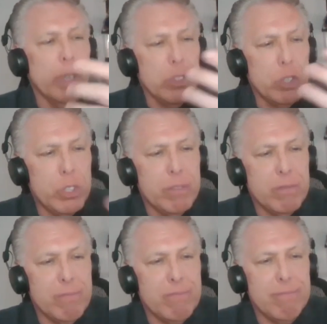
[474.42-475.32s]
when it
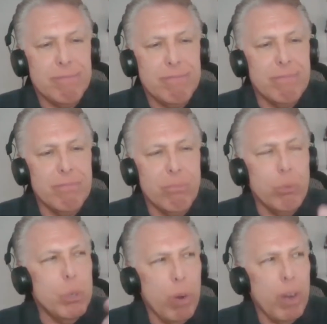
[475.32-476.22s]

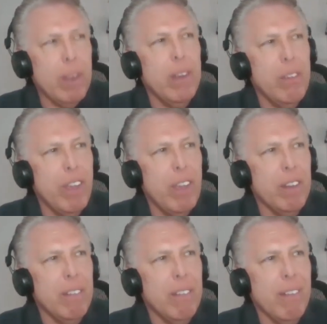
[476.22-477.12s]
when you work in the
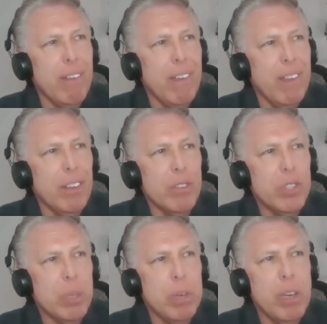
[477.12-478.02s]
event
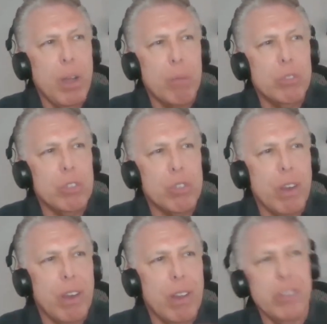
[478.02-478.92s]
and somebody comes to
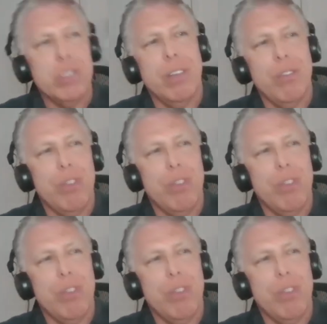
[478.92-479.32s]
try and elicit